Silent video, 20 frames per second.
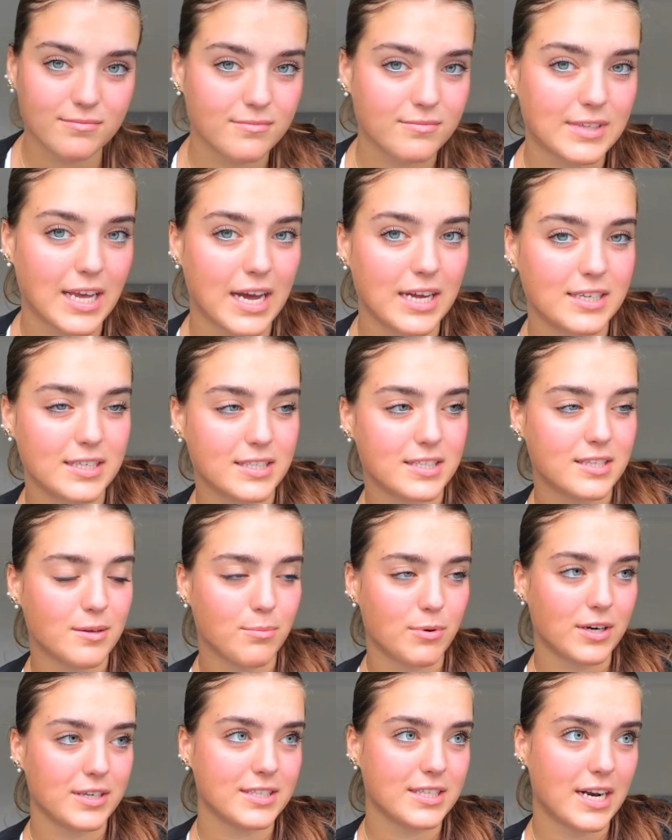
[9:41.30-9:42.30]
That is the
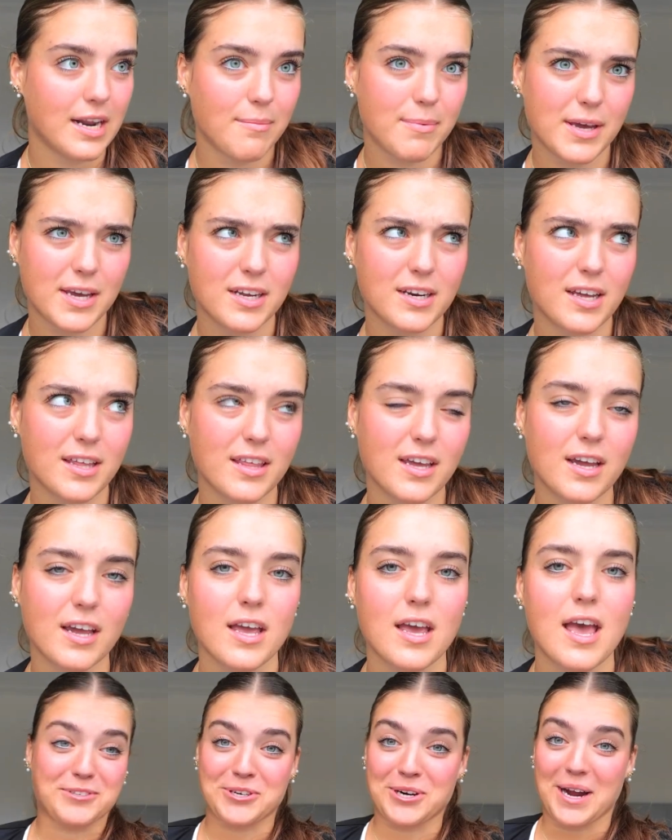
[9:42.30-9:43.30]
price that I paid, I think.
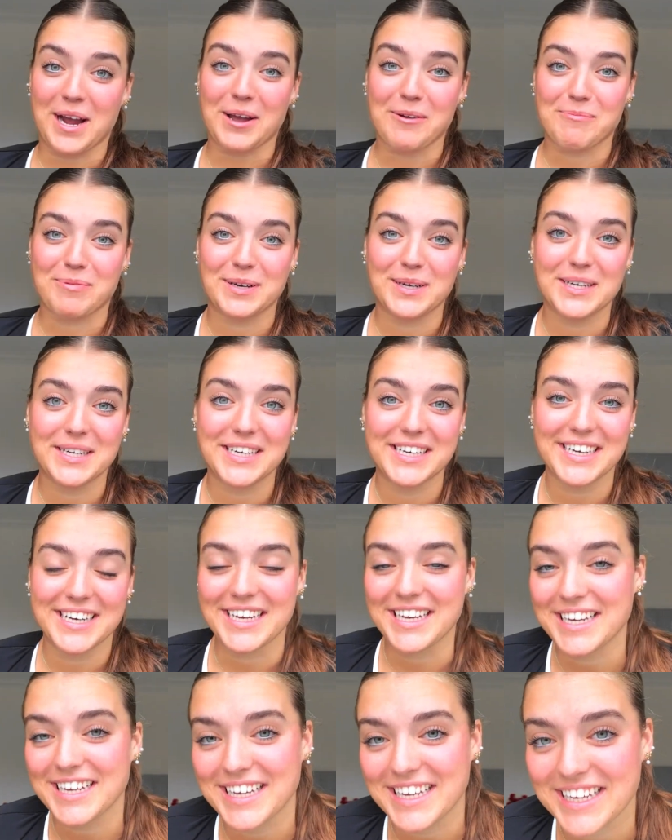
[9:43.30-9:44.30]
Subscribe.
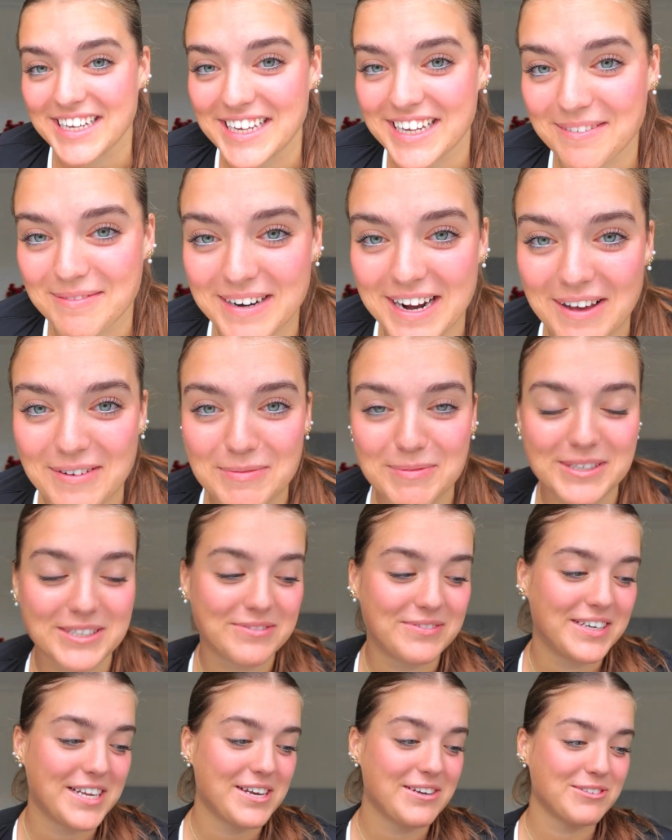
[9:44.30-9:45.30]
I'm gonna have a bunch
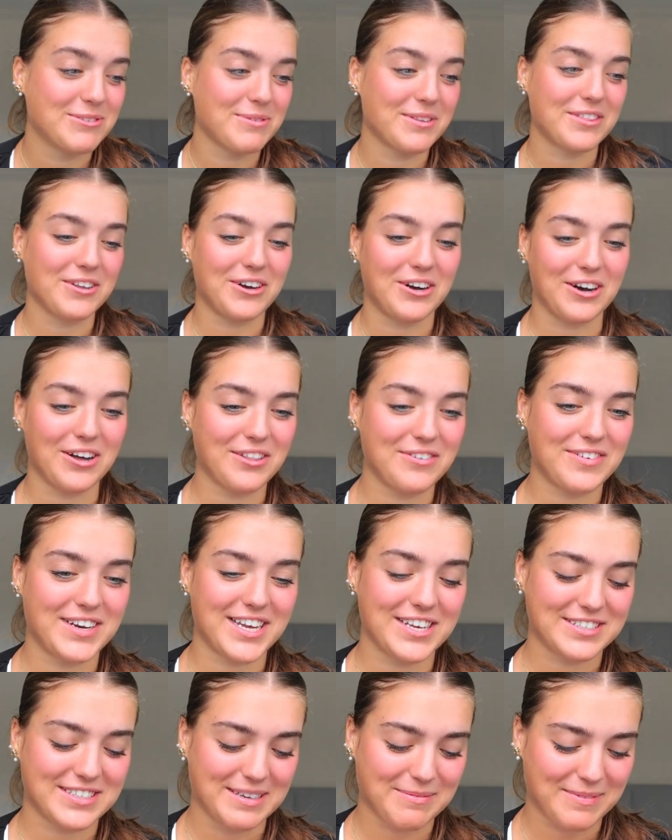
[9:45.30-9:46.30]
of videos with all the
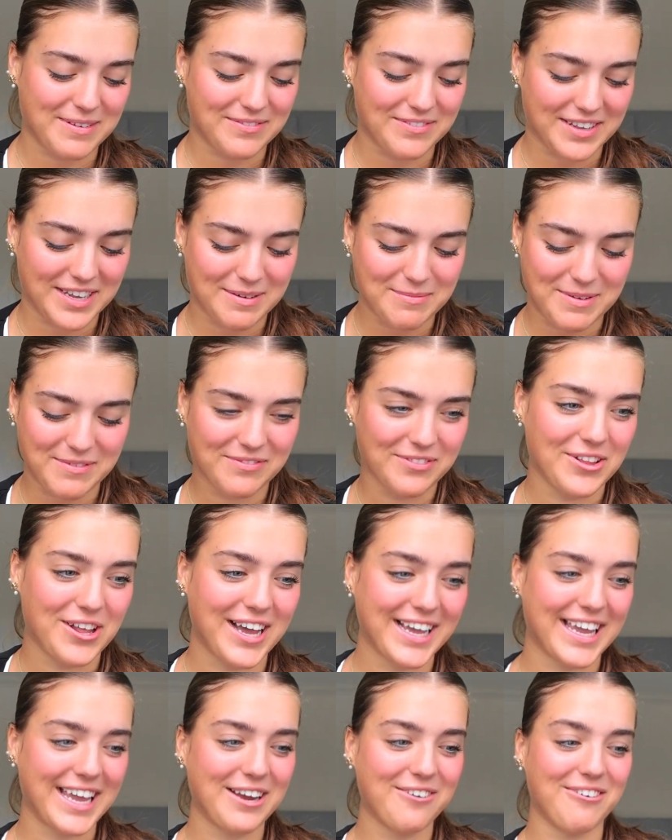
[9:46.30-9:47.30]
videos. I'm definitely gonna be
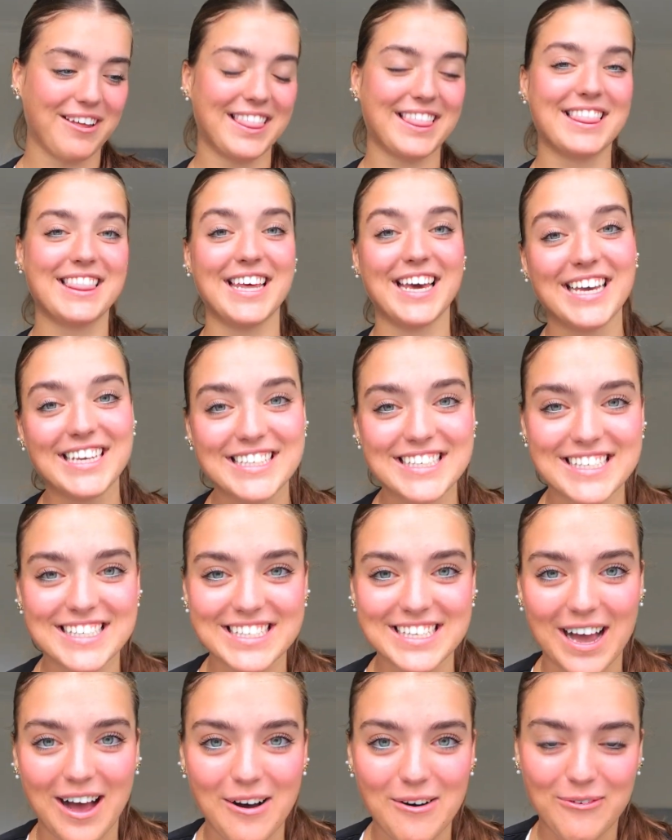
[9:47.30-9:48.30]
vlogging with
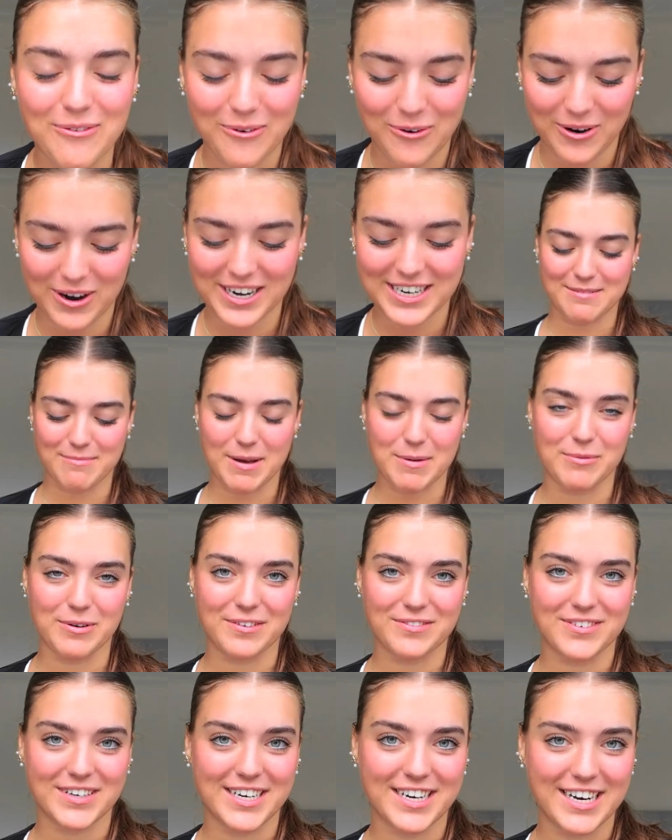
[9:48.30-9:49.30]
this for my
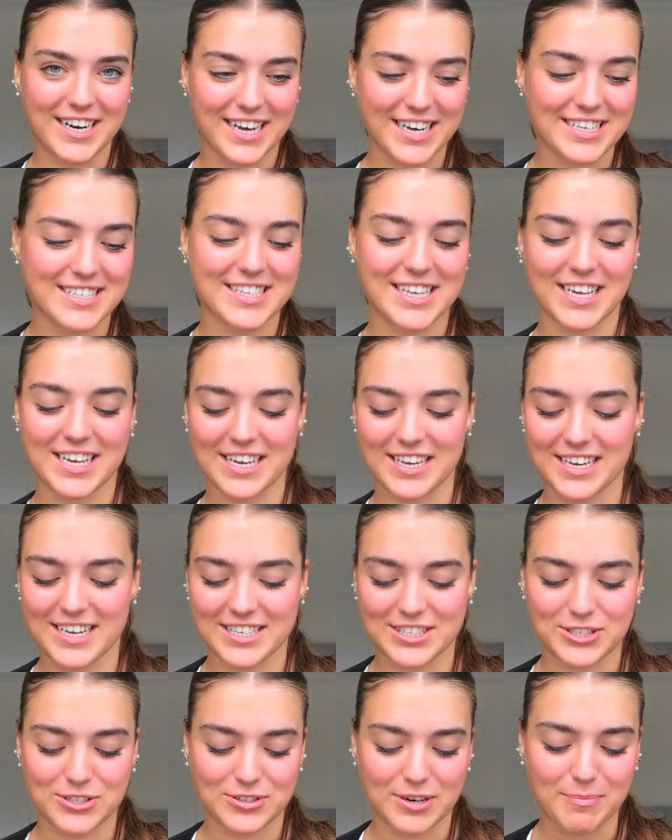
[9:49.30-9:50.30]
boyfriend and I's like
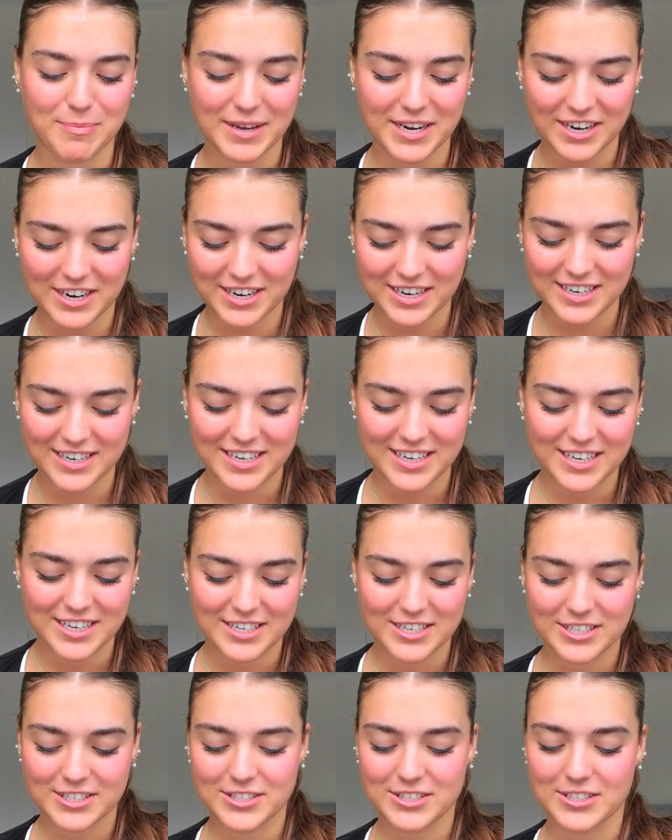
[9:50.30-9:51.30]
his trip here.
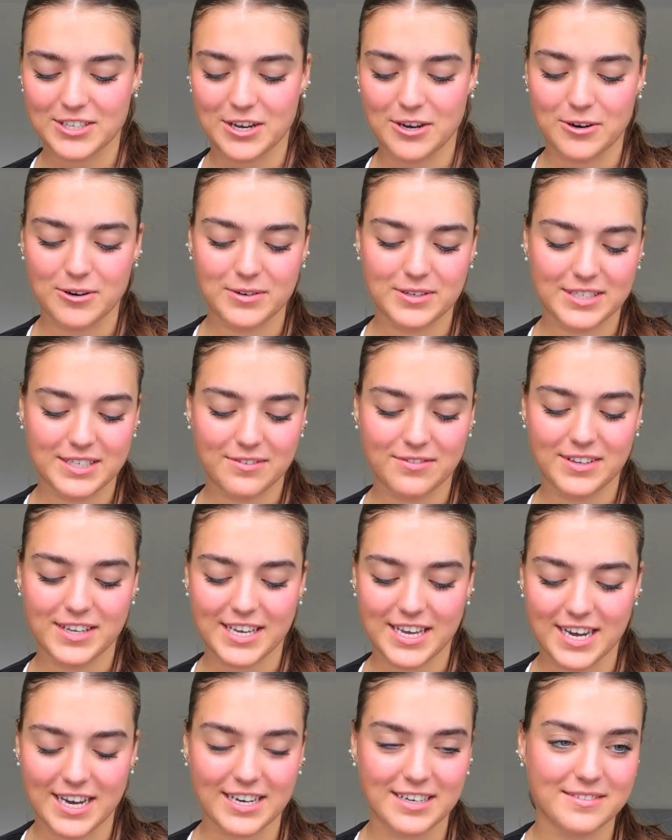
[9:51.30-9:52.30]
So
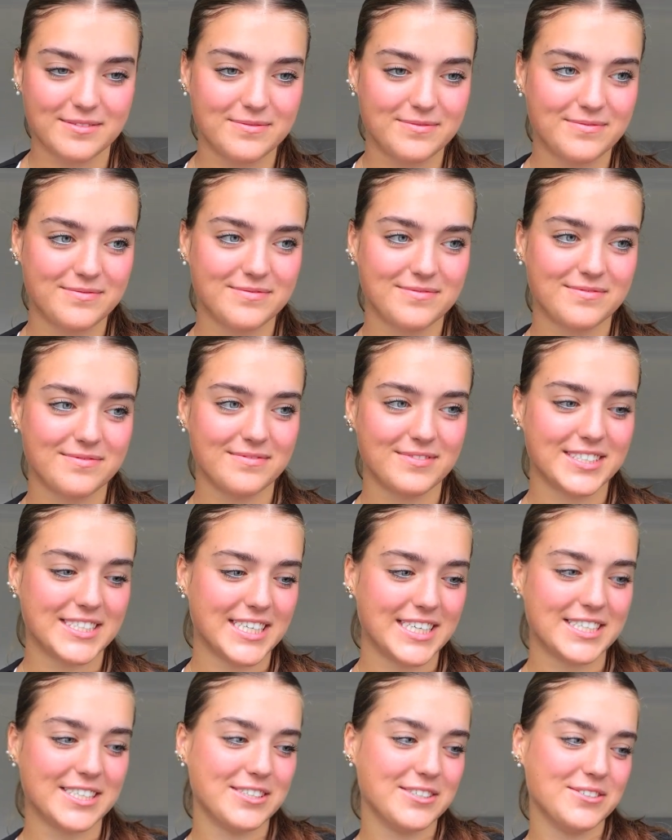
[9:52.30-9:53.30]
definitely, yeah,
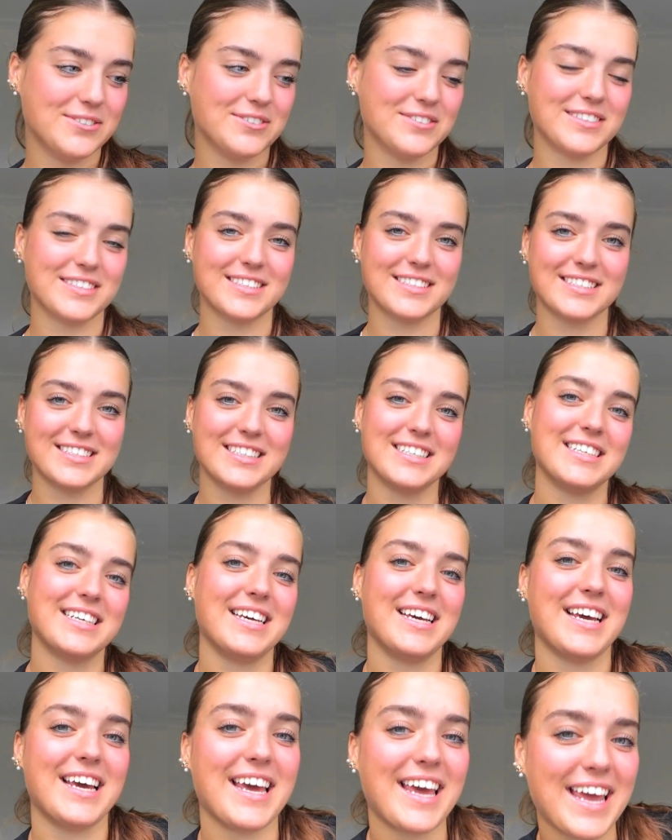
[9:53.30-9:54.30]
stay tuned,
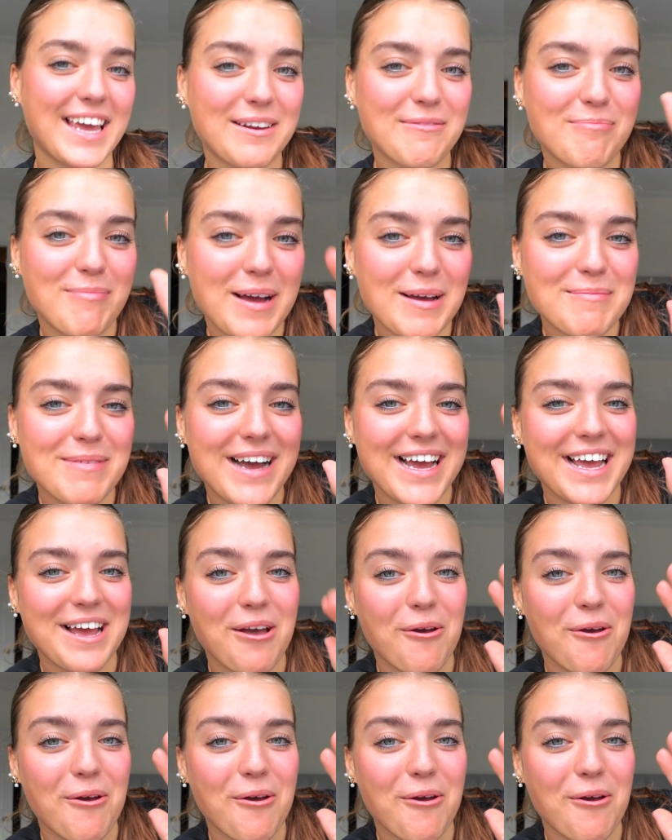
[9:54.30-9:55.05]
and bye bye.